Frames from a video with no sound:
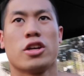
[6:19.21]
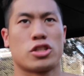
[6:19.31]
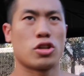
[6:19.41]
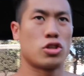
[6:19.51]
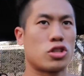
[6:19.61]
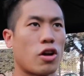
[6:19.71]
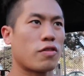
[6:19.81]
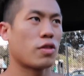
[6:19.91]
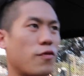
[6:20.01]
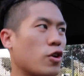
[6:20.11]
So you start
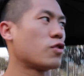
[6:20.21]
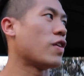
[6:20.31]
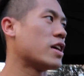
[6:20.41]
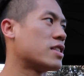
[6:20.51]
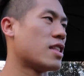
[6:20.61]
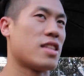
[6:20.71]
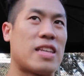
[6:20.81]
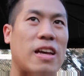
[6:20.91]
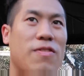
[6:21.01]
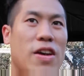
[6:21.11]
with the first phase, then the
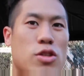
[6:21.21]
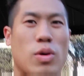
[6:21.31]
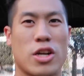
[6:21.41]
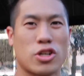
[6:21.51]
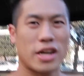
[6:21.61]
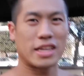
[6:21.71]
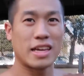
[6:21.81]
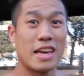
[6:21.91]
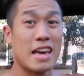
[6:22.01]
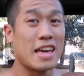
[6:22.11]
second phase, you want to try to
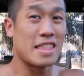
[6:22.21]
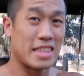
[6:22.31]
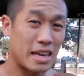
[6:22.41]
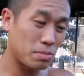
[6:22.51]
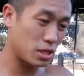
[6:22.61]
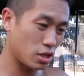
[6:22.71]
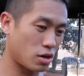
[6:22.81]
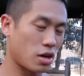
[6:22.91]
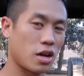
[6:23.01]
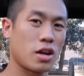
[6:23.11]
get the hip
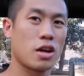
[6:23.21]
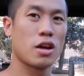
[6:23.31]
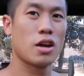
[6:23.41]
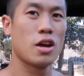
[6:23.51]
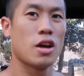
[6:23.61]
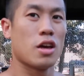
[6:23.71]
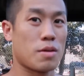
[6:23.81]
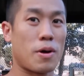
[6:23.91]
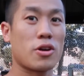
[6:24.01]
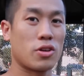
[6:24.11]
to
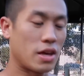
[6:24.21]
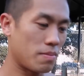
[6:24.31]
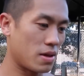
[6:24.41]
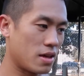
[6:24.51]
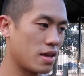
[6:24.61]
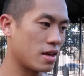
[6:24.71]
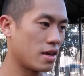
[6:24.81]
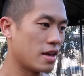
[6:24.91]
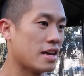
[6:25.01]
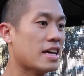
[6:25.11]
the bar to your hip
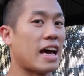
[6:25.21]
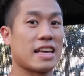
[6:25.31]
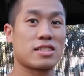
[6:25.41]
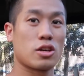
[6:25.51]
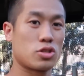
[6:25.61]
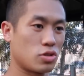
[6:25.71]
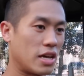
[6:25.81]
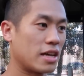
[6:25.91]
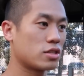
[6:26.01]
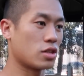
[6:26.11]
as close as you
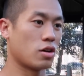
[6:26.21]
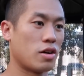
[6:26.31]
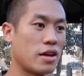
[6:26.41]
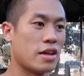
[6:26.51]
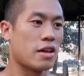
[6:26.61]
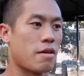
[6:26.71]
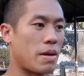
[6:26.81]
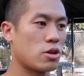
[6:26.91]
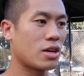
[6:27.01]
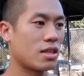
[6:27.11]
can. So
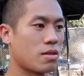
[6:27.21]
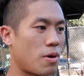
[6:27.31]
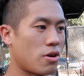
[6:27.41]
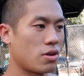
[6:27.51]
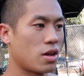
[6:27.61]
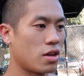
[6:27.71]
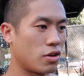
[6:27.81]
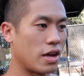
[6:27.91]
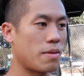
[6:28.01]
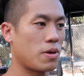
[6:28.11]
by you getting the bar to
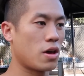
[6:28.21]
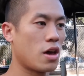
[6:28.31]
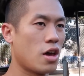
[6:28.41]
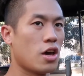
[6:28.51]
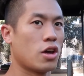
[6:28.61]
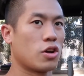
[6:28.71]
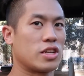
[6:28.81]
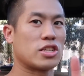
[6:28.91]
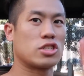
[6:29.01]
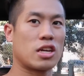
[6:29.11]
your hip, you're
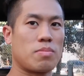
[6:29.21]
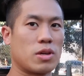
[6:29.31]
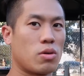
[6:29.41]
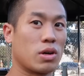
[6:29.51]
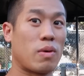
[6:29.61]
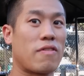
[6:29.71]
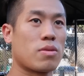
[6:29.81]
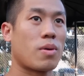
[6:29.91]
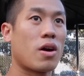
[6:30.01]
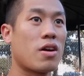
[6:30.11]
essentially going to be going away
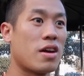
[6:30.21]
from the bar.